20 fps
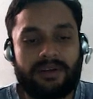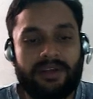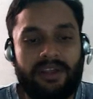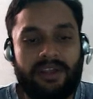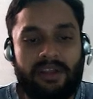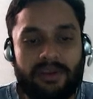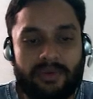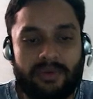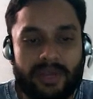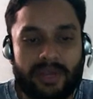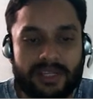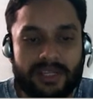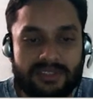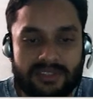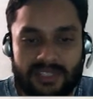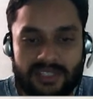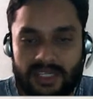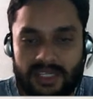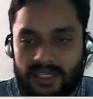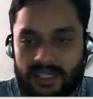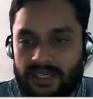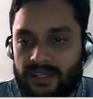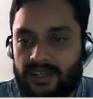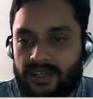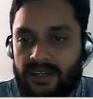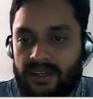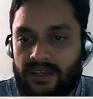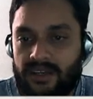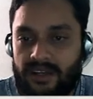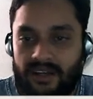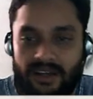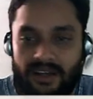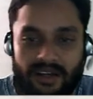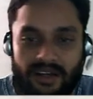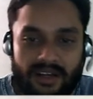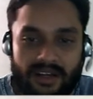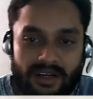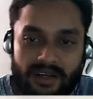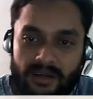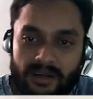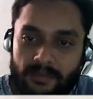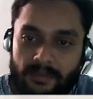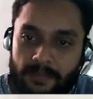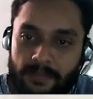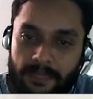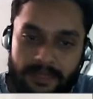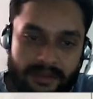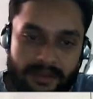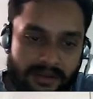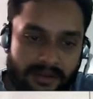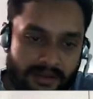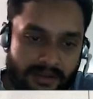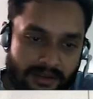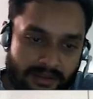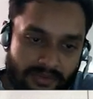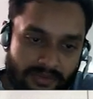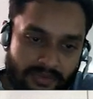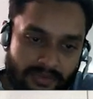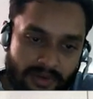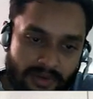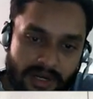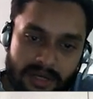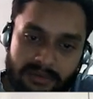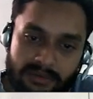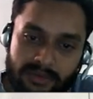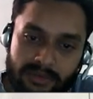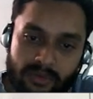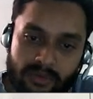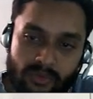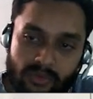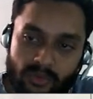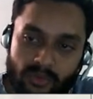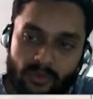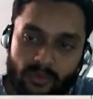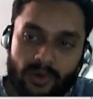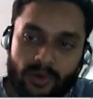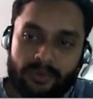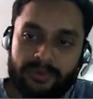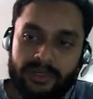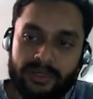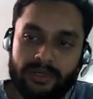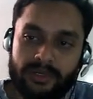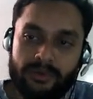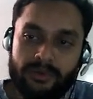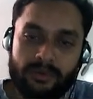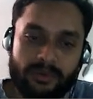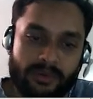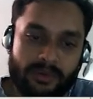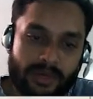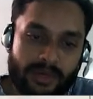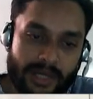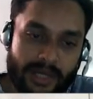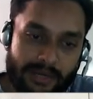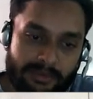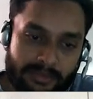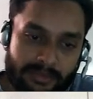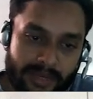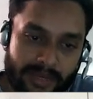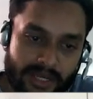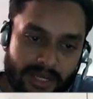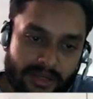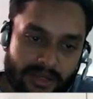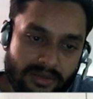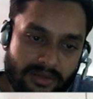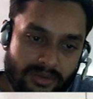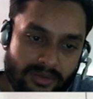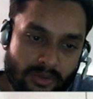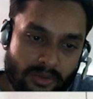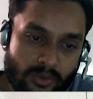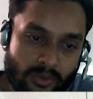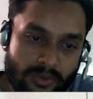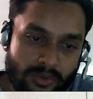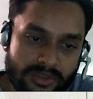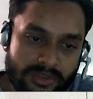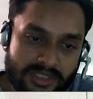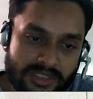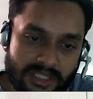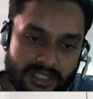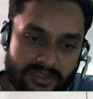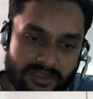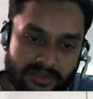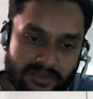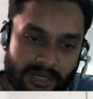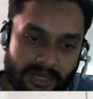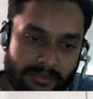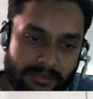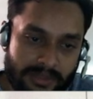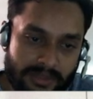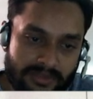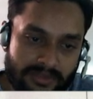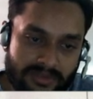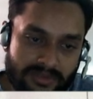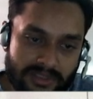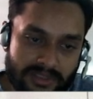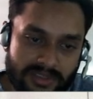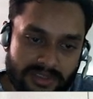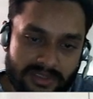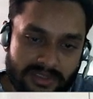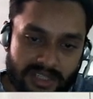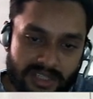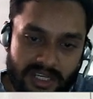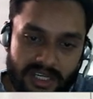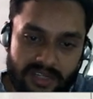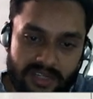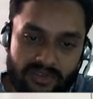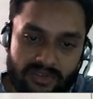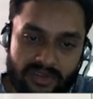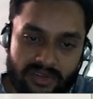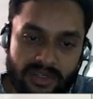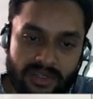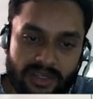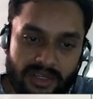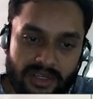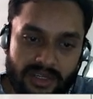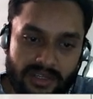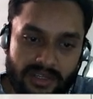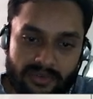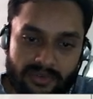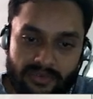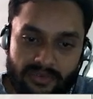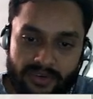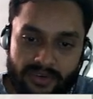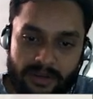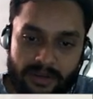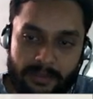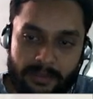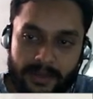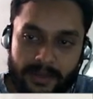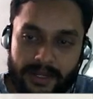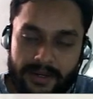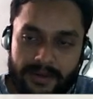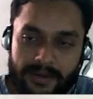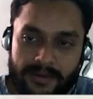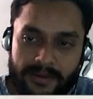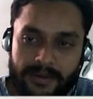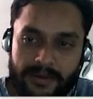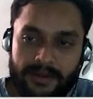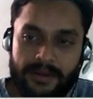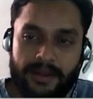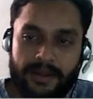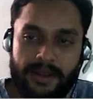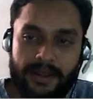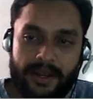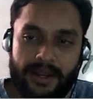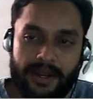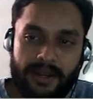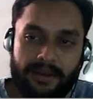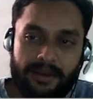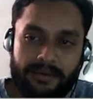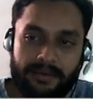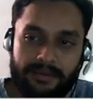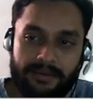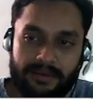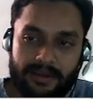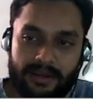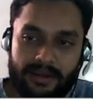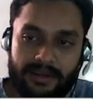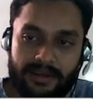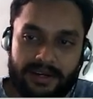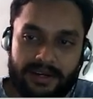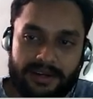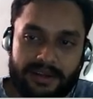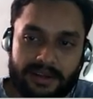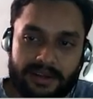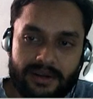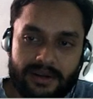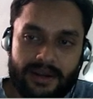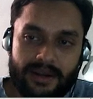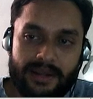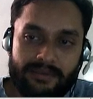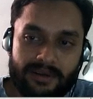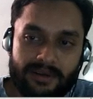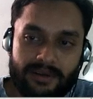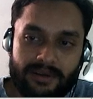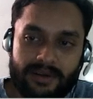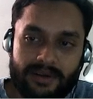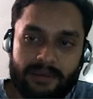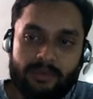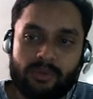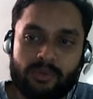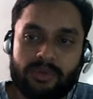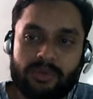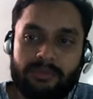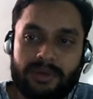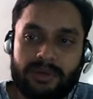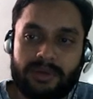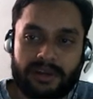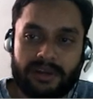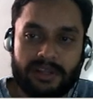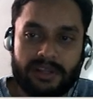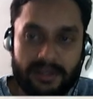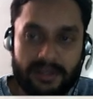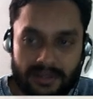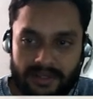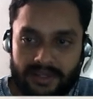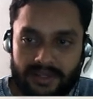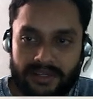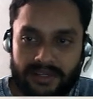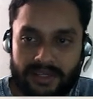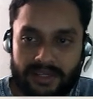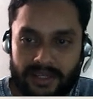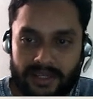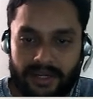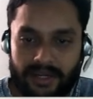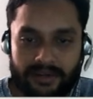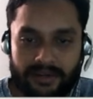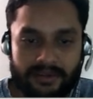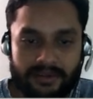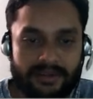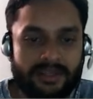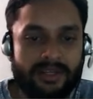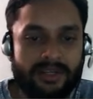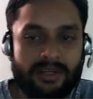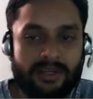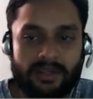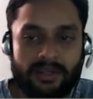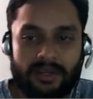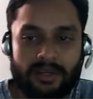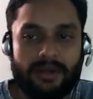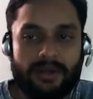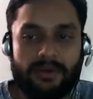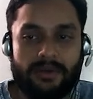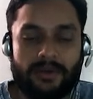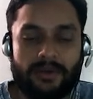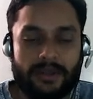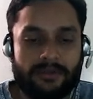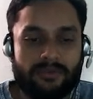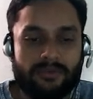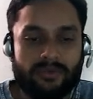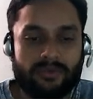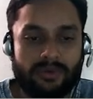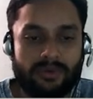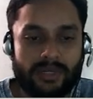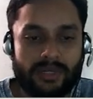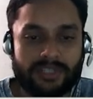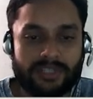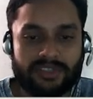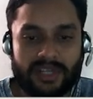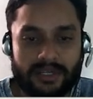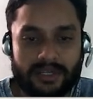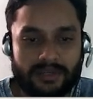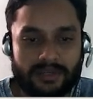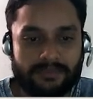Here you can see the front view. So what we will do, I will make the whole sketch, that means this sketch in the front plane, and later I will remove the material, correct. Okay, so let's start.